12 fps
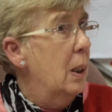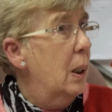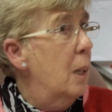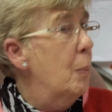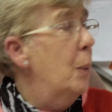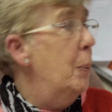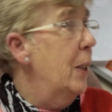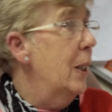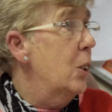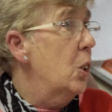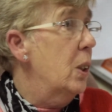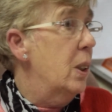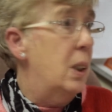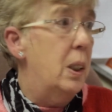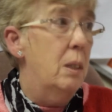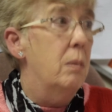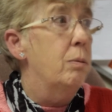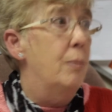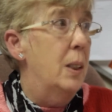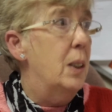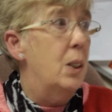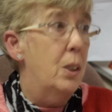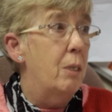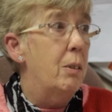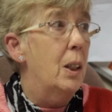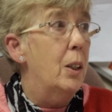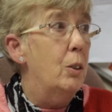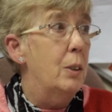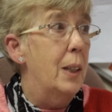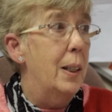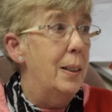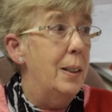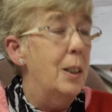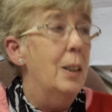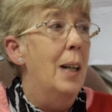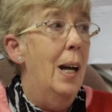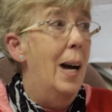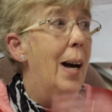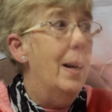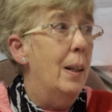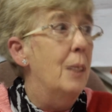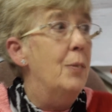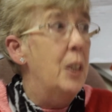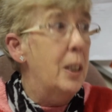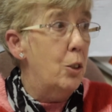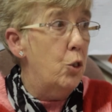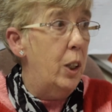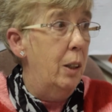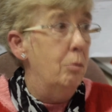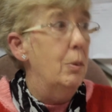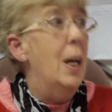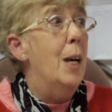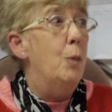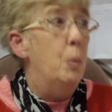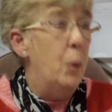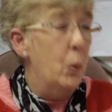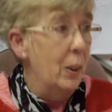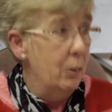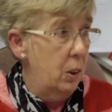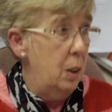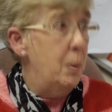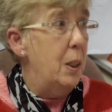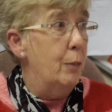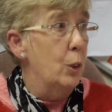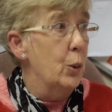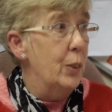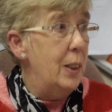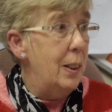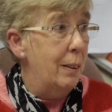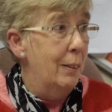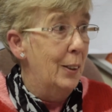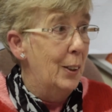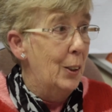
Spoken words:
came up and actually said, this is a really good idea. I live in Airdrie. I would be willing to be a volunteer.